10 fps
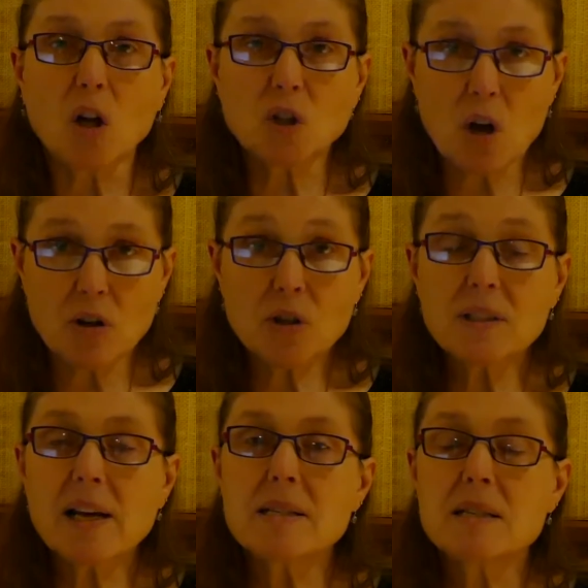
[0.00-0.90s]
longer
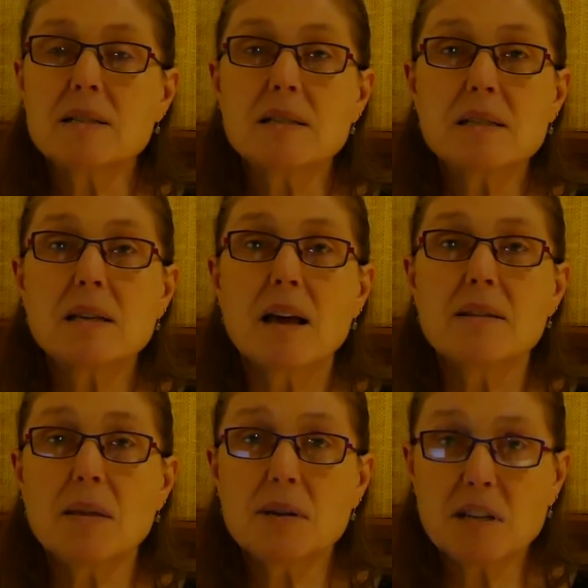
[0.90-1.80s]
lessons
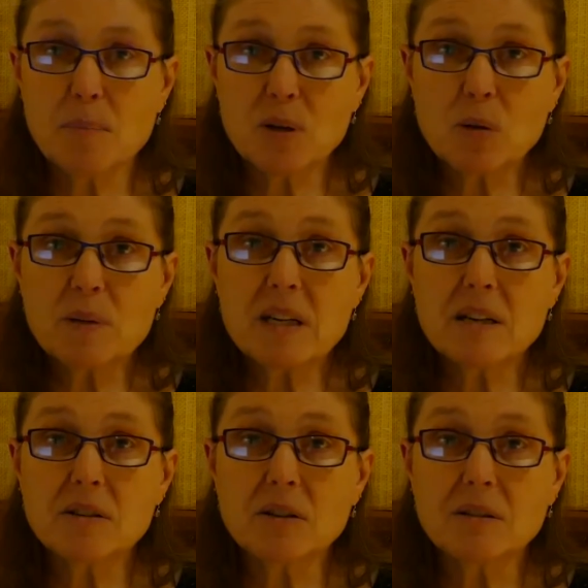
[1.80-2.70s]
than the typical
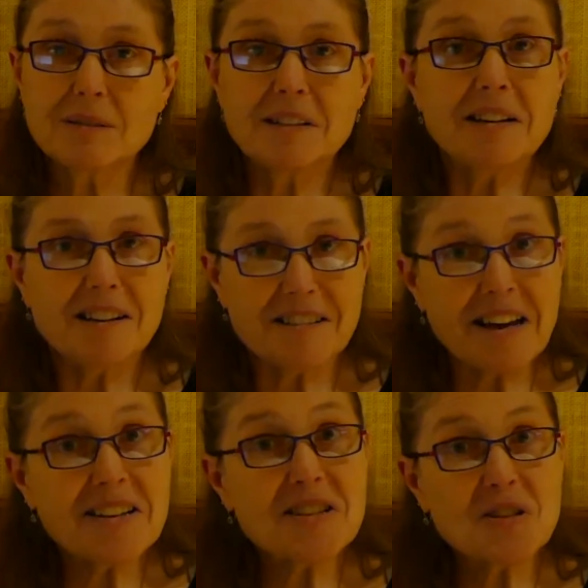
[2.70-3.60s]
beginner.
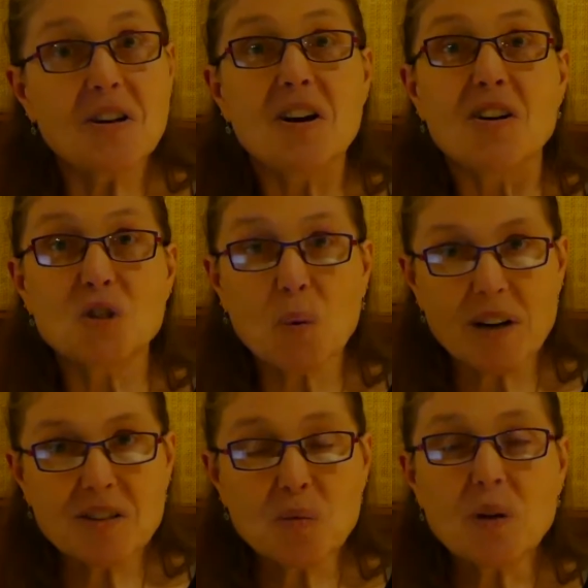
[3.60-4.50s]
Yes,
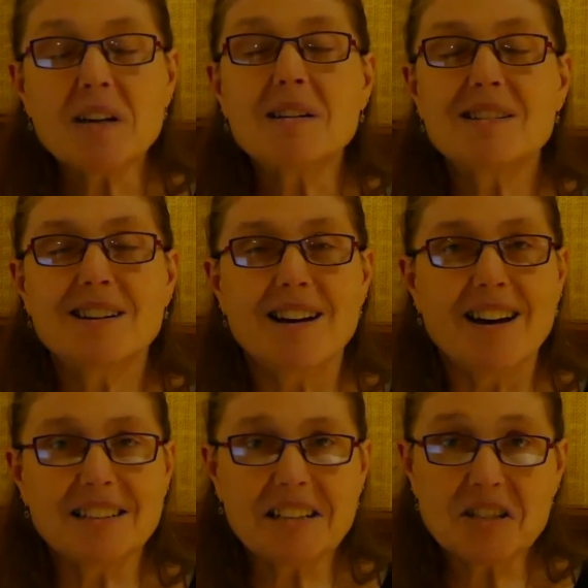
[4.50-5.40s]
twice a week,
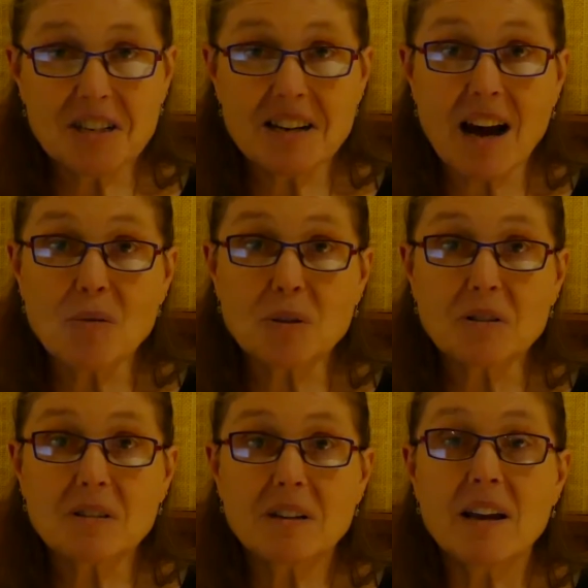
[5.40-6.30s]
at least an hour,
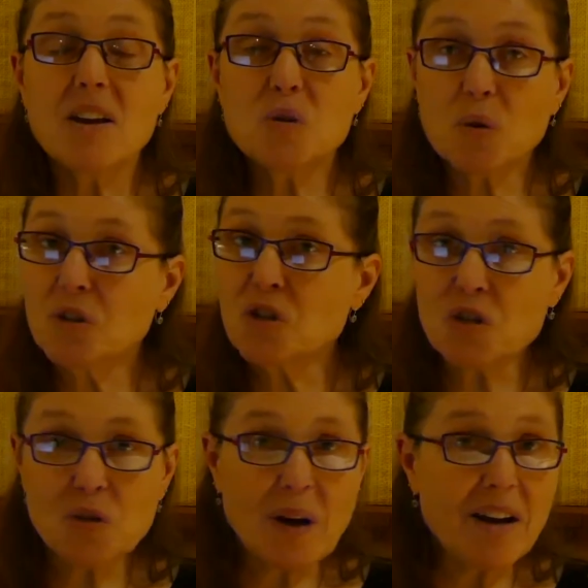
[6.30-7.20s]
in order to
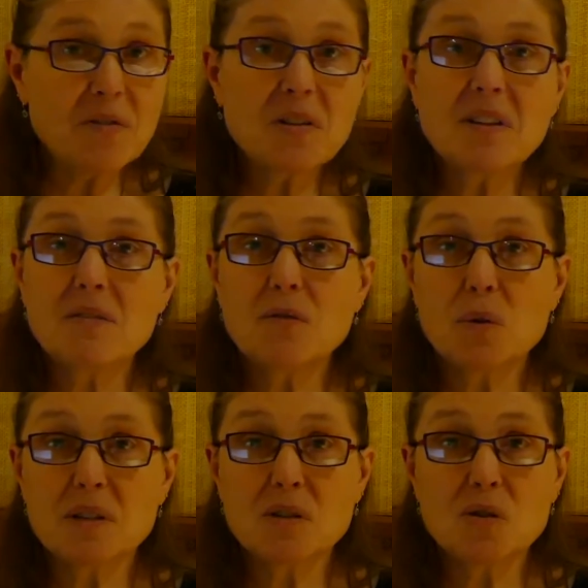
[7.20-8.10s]
do everything
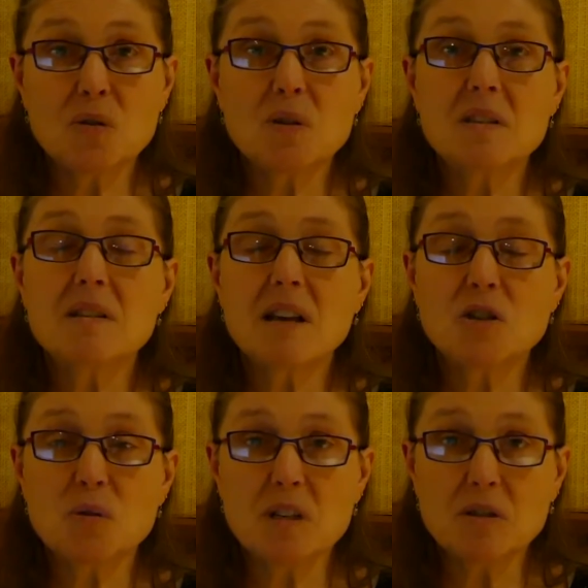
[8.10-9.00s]
for this student
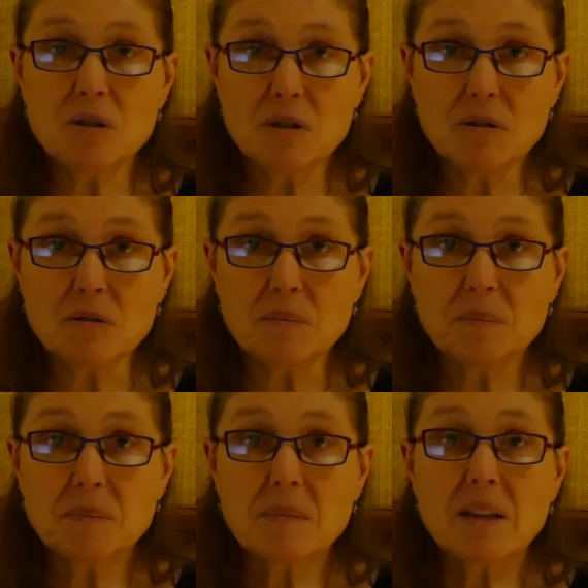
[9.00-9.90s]
that you need to do.
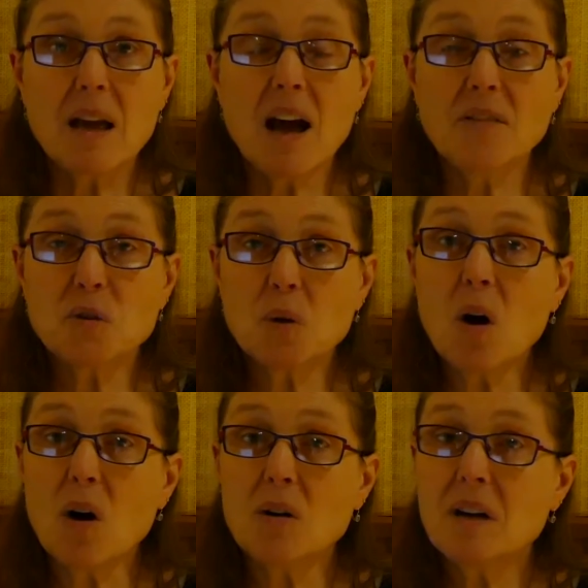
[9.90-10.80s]
After
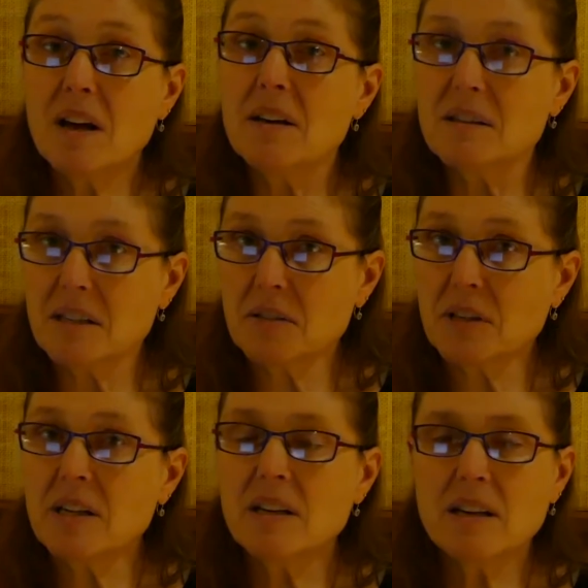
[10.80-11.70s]
all,
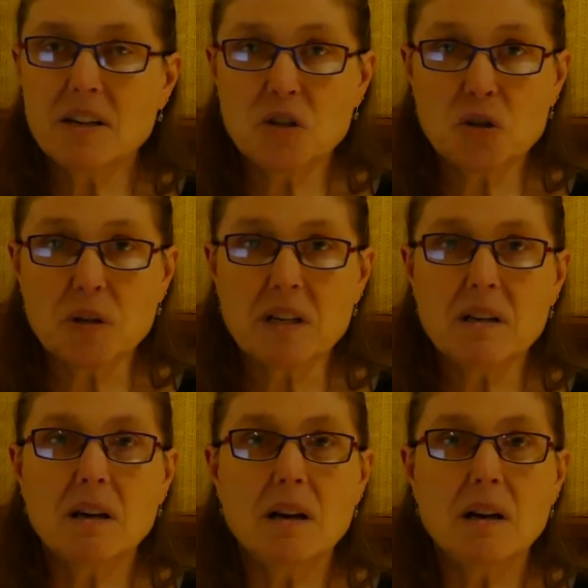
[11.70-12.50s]
theory, history,